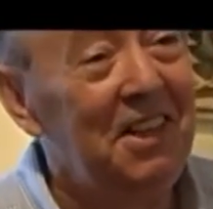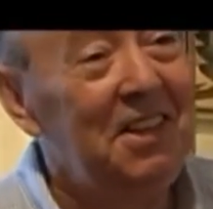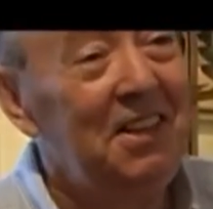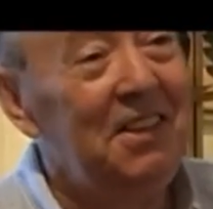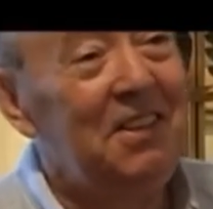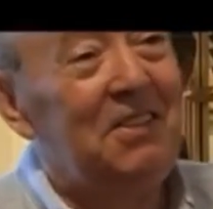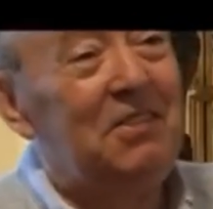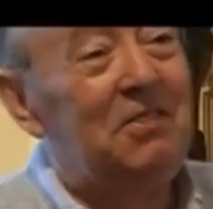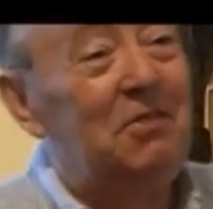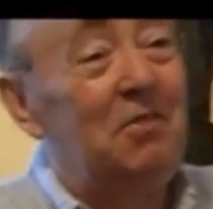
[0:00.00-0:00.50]

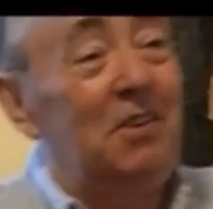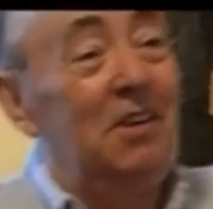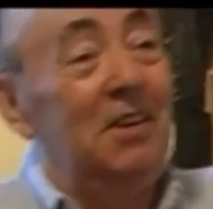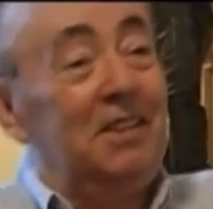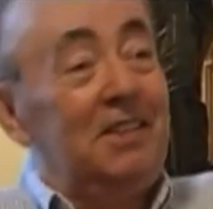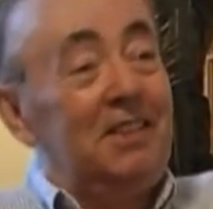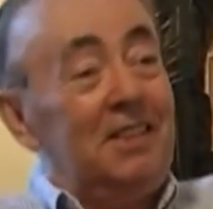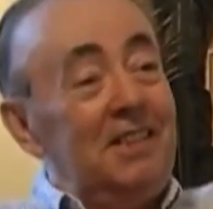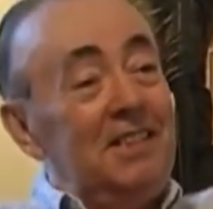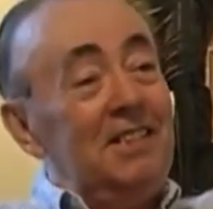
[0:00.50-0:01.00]
whose work
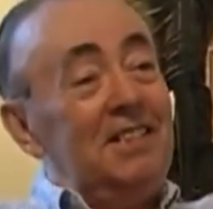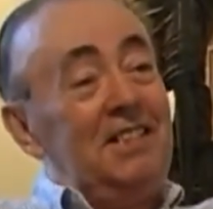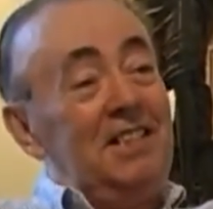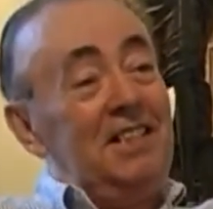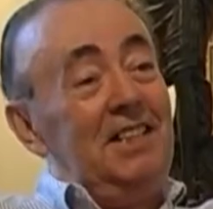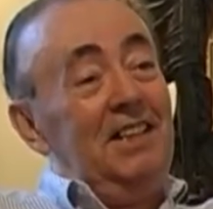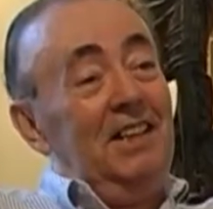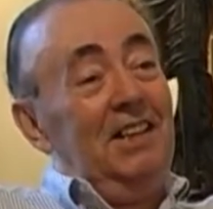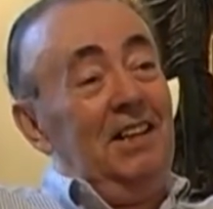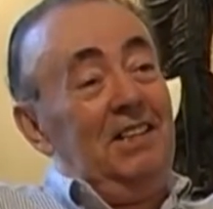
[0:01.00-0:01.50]
didn't see
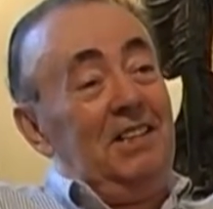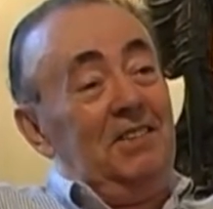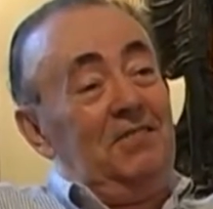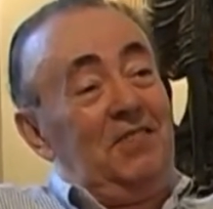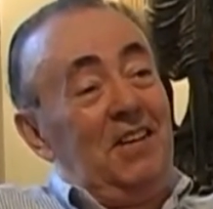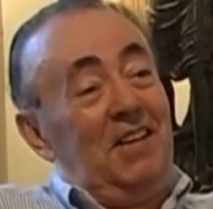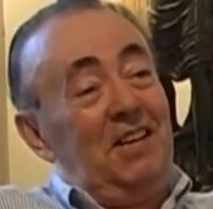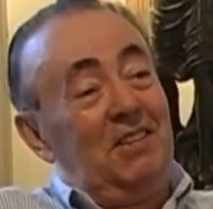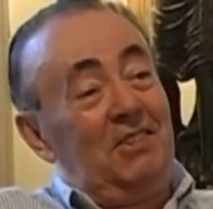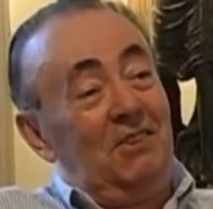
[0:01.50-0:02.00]
the light of
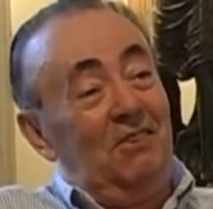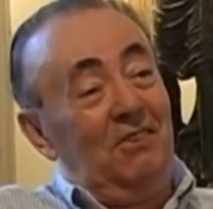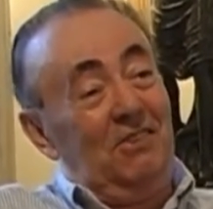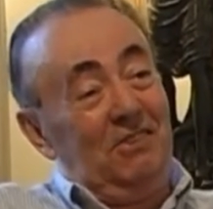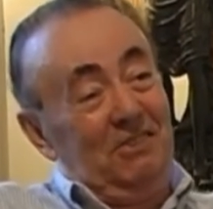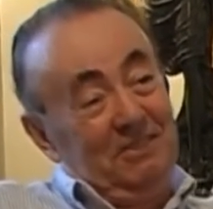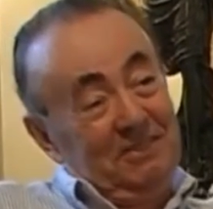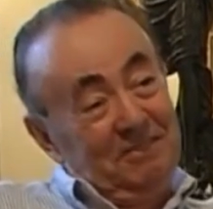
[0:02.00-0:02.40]
day at all.